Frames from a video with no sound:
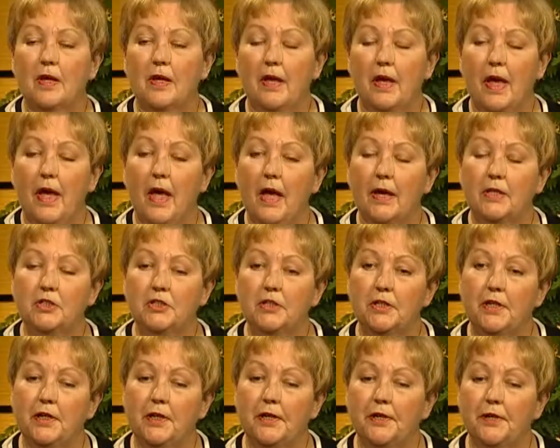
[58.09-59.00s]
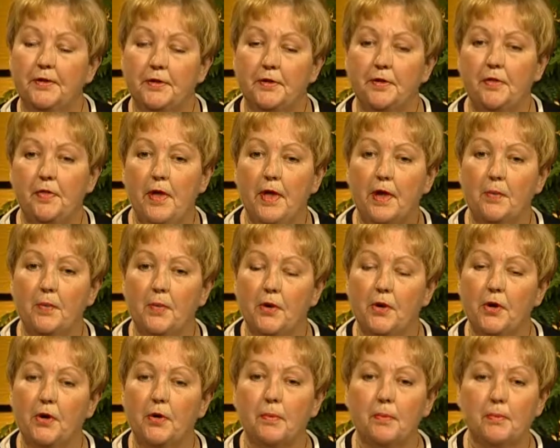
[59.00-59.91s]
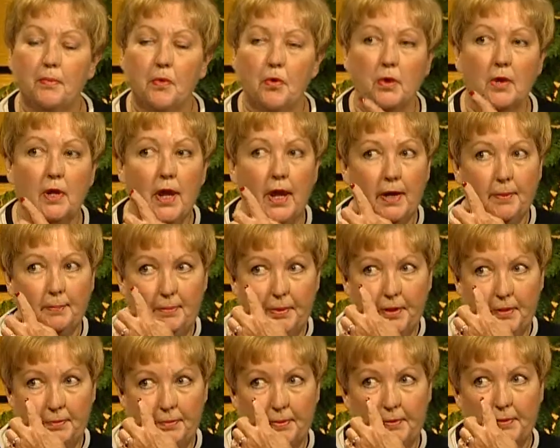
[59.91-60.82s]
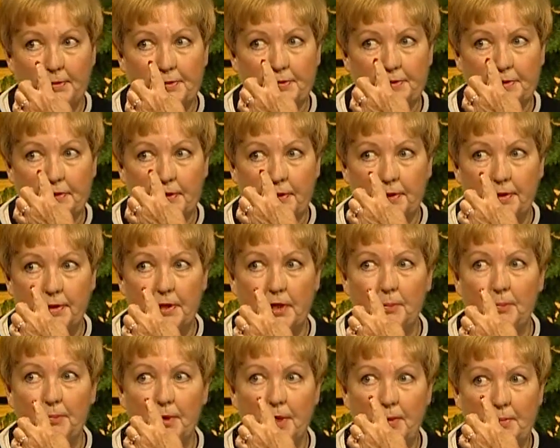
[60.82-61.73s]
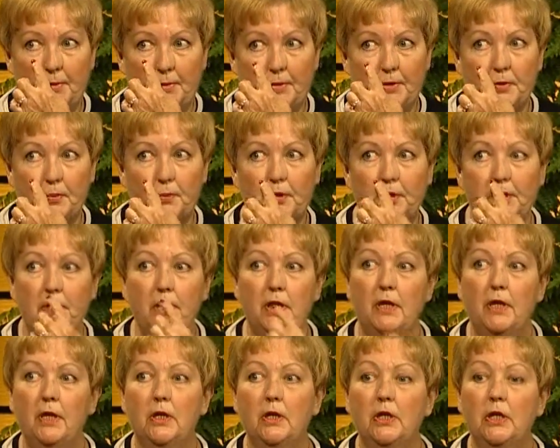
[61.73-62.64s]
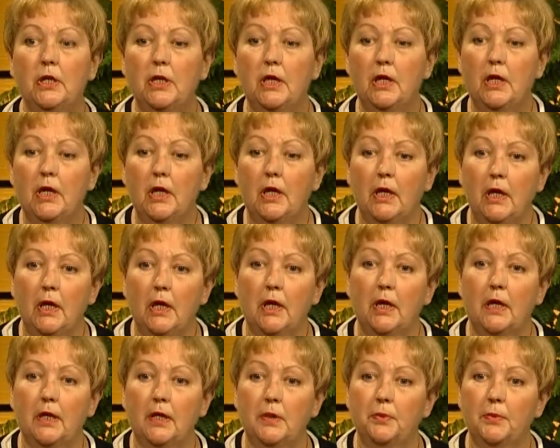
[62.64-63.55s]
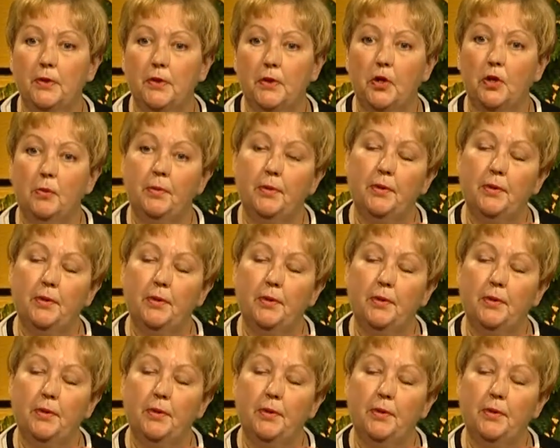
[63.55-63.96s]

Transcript: Actually, Heather, they were more like pimples, a okay. little pimple that wouldn't heal and it would open